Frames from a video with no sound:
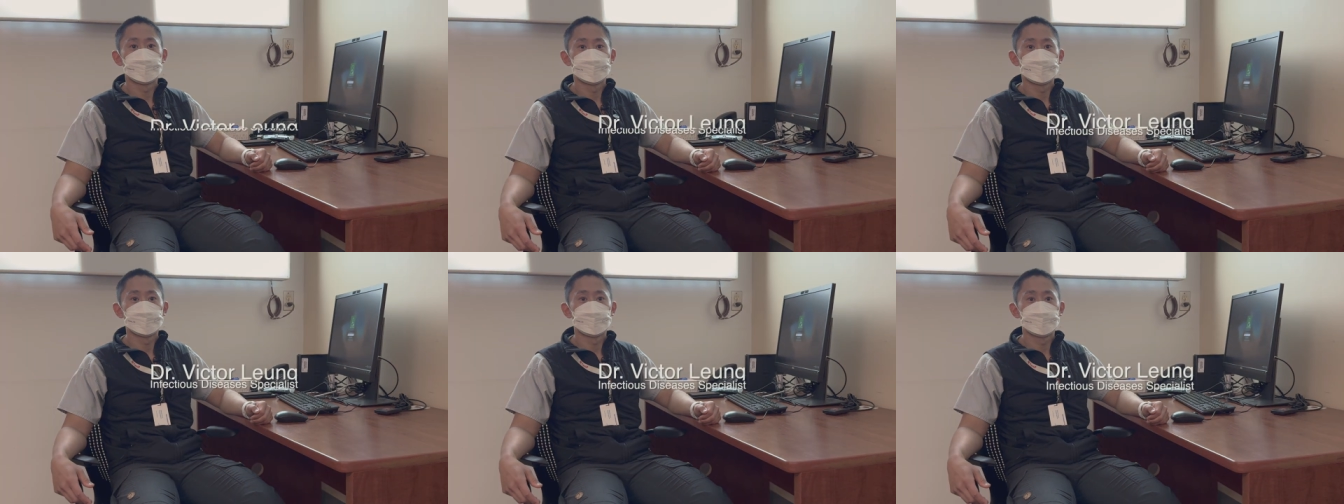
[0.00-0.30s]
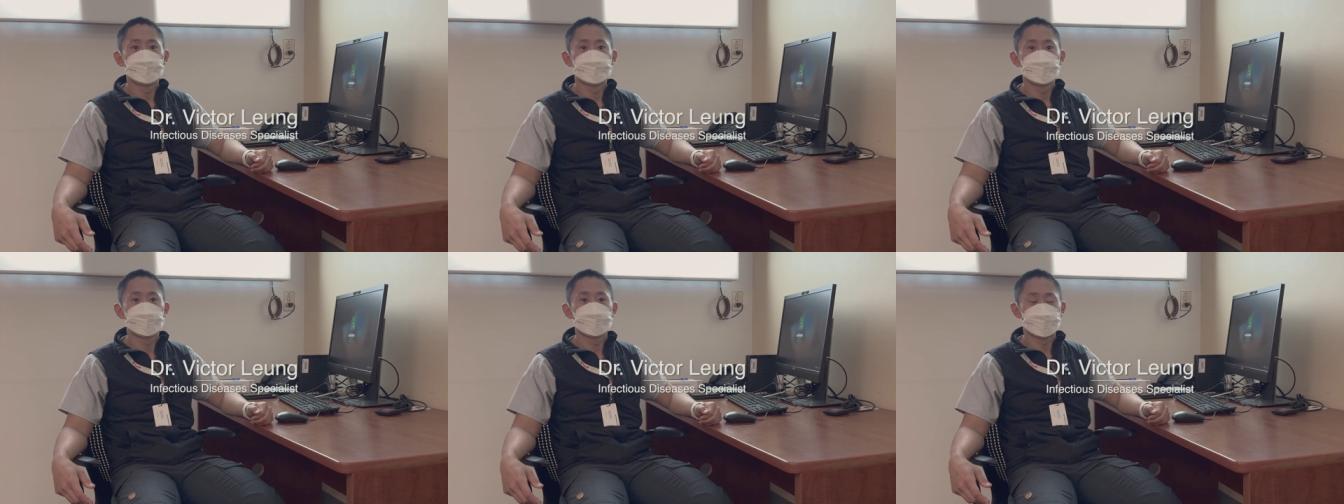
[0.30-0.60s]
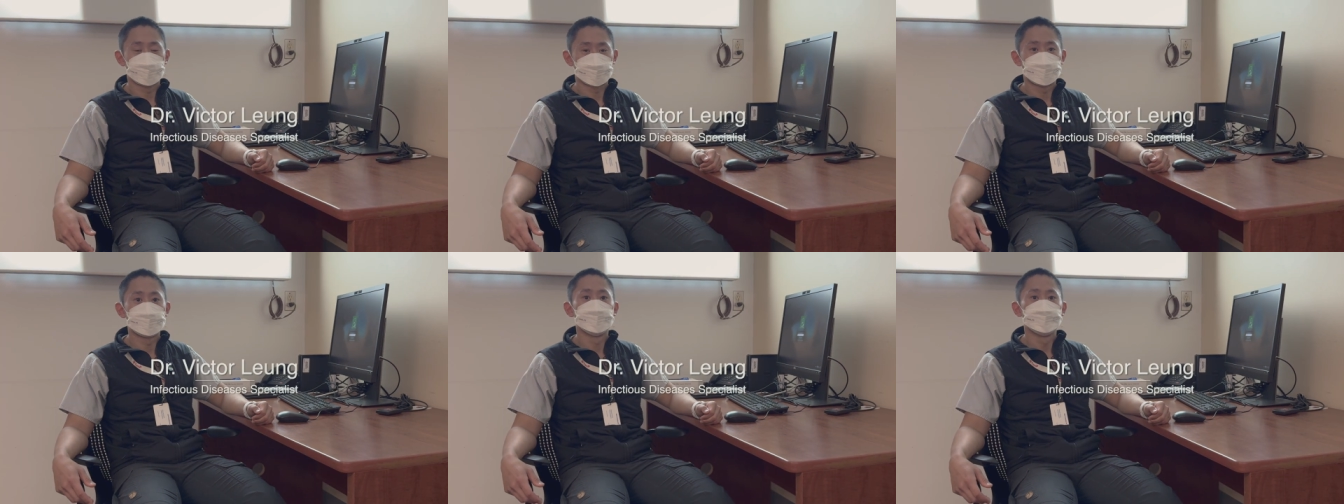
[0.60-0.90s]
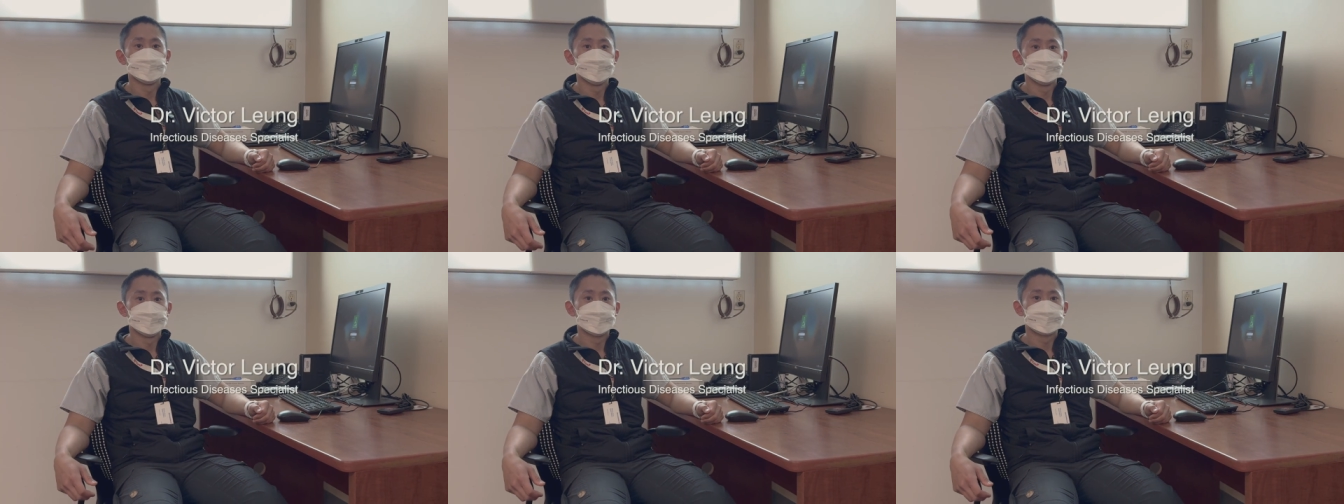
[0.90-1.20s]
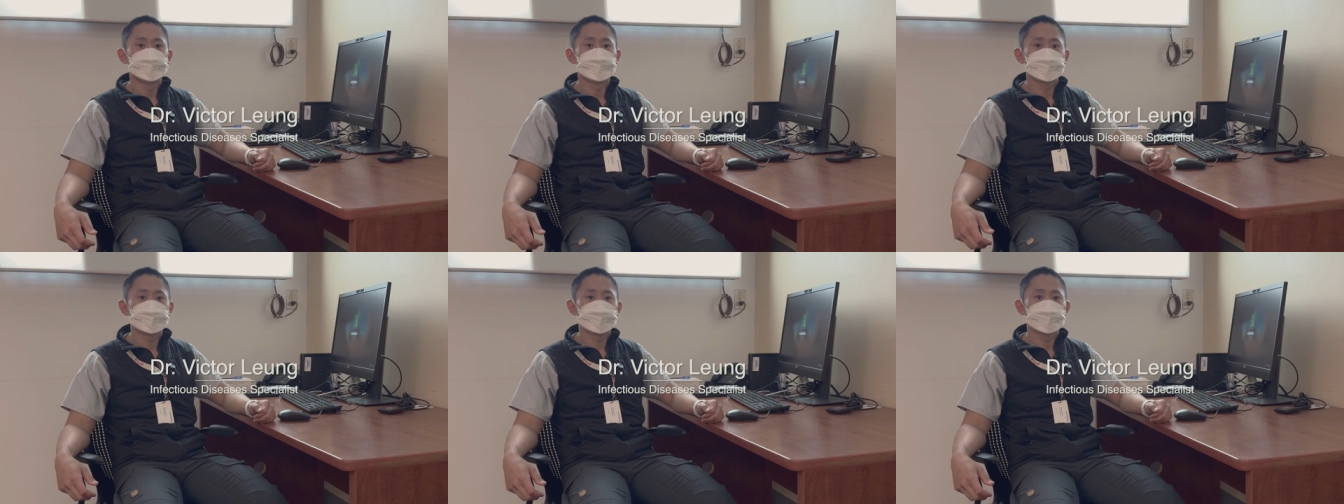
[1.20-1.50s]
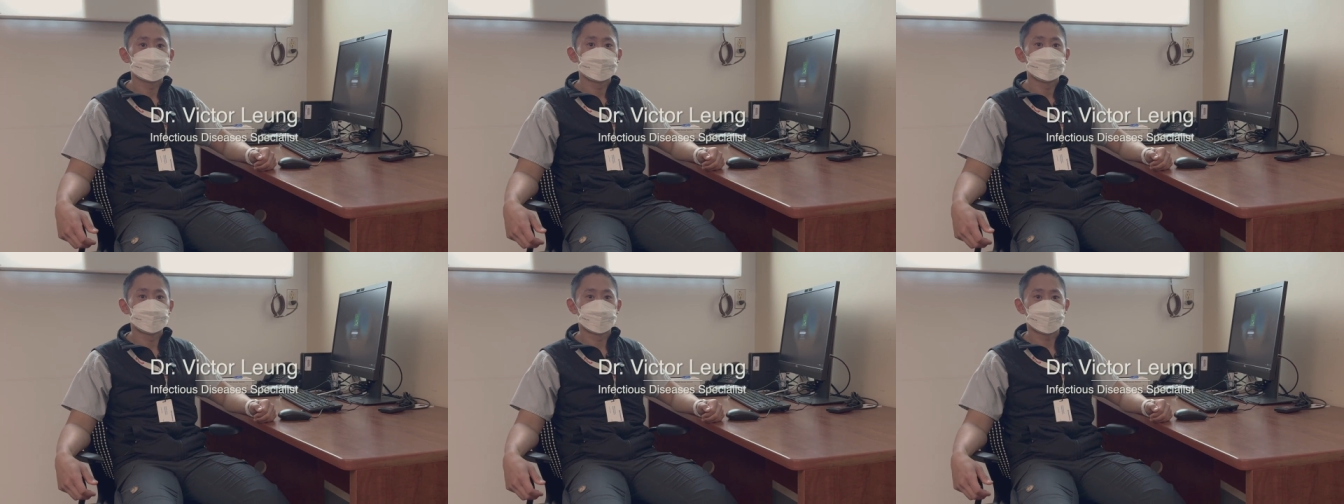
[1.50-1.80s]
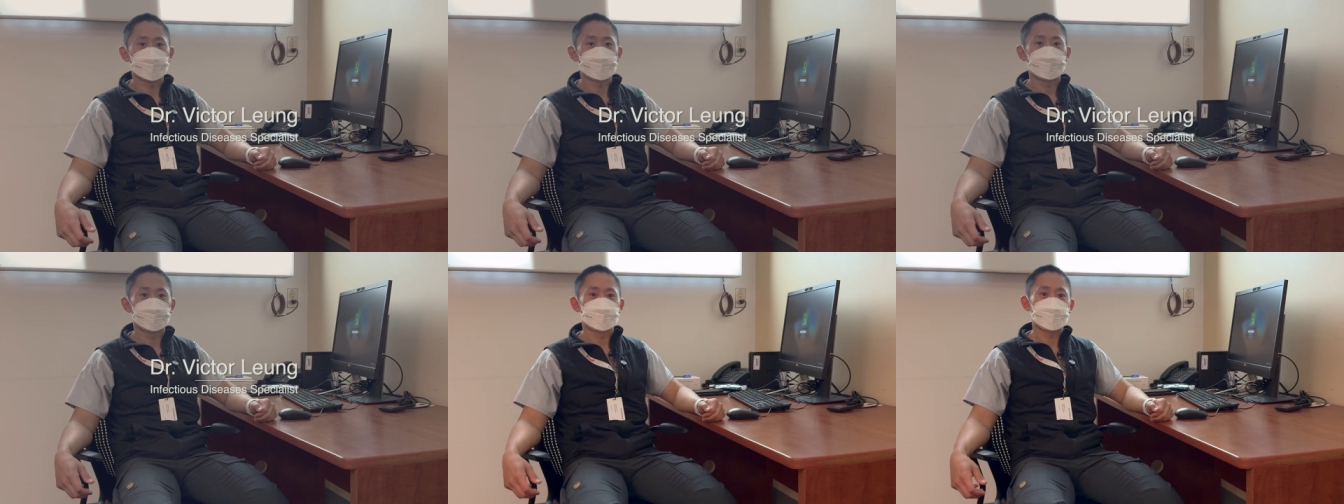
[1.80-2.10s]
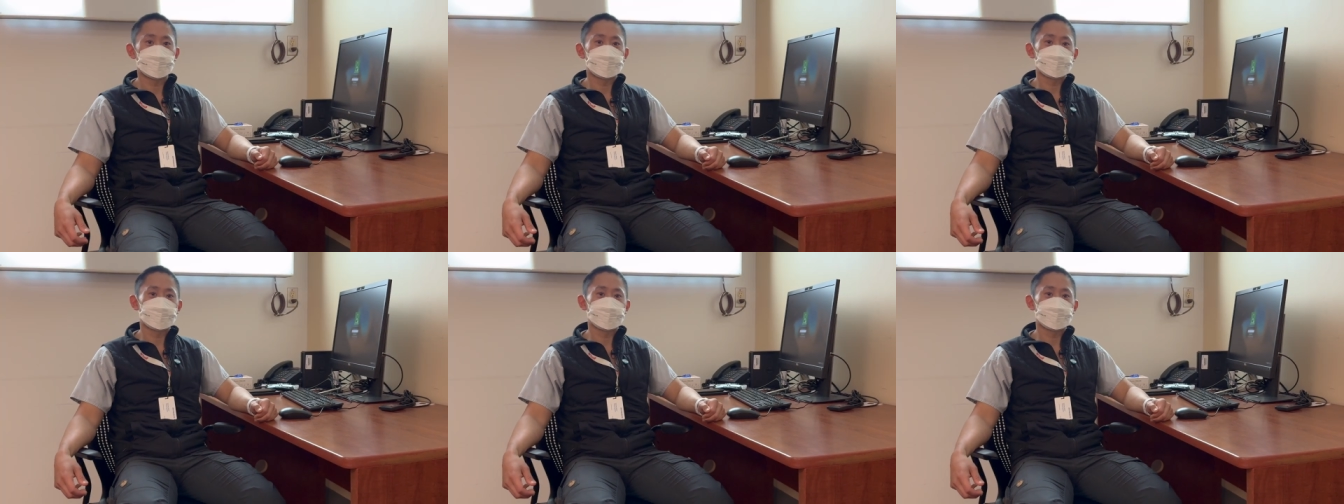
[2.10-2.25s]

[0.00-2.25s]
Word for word: Awesome. Thanks, Dr. Leung. You're welcome. Thank